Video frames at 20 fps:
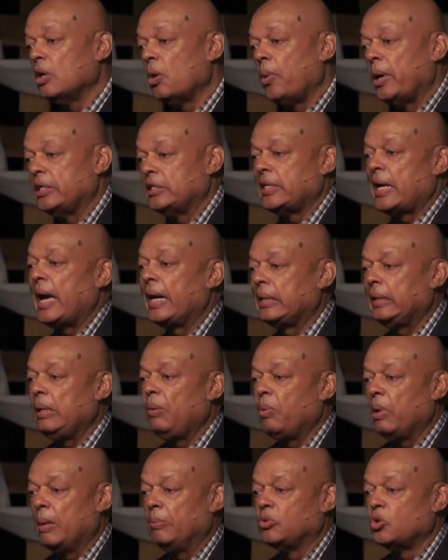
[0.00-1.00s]
know
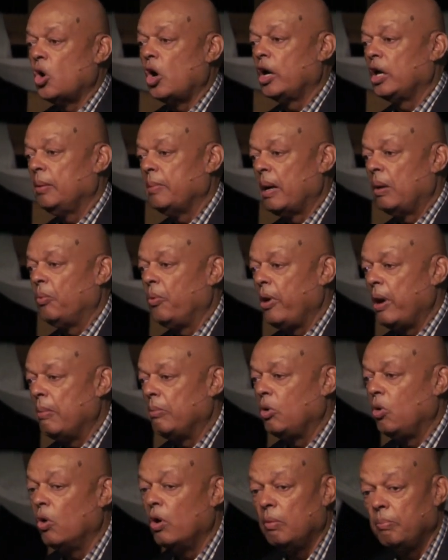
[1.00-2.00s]
exactly what I'm talking about, where
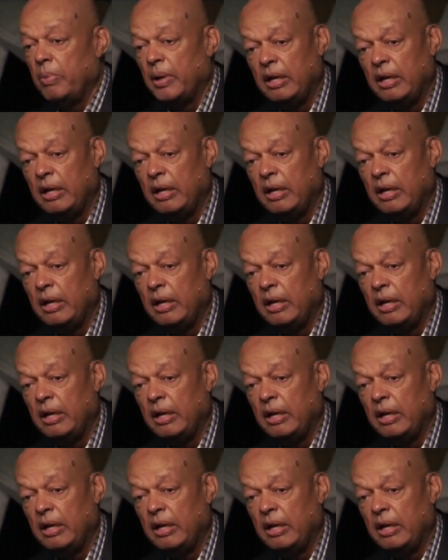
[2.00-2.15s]
I'm going.